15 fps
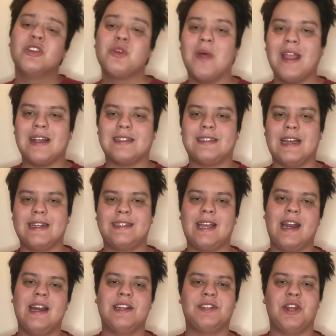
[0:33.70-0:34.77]
like I said,
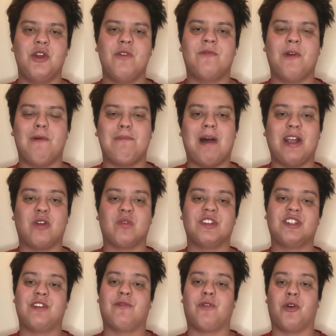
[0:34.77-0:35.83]
Tenet is a new film by
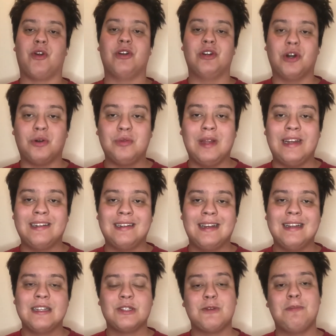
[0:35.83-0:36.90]
Christopher Nolan.
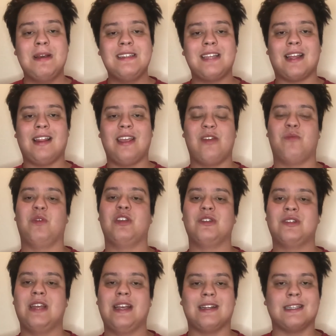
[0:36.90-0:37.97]
So basically, when you
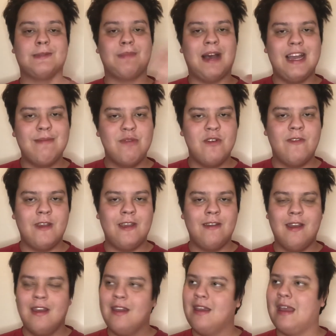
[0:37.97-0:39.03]
take a spy movie
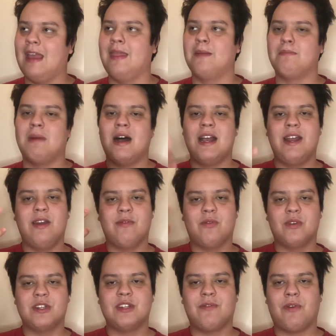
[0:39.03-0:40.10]
and the mind of
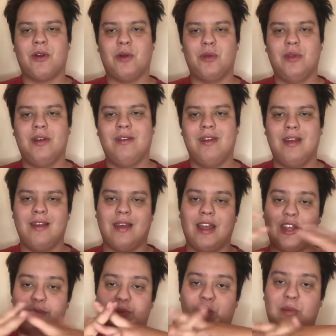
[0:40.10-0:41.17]
Christopher Nolan and you
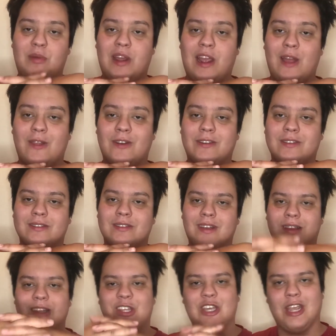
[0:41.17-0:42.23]
put them together,
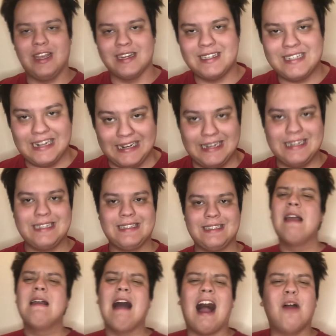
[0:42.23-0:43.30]
you get Tenet.
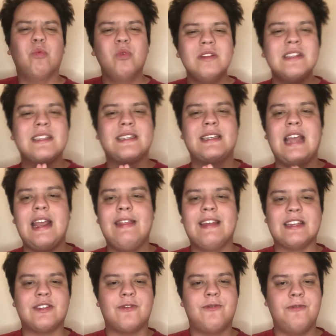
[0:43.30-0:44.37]
I wouldn't say
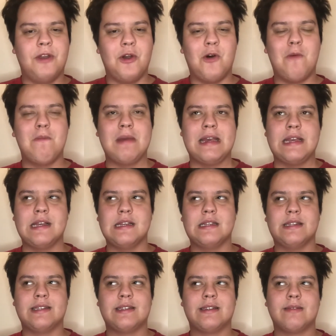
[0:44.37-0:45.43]
this film
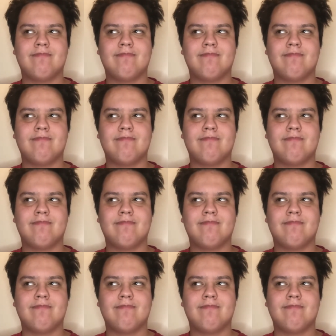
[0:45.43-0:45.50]
is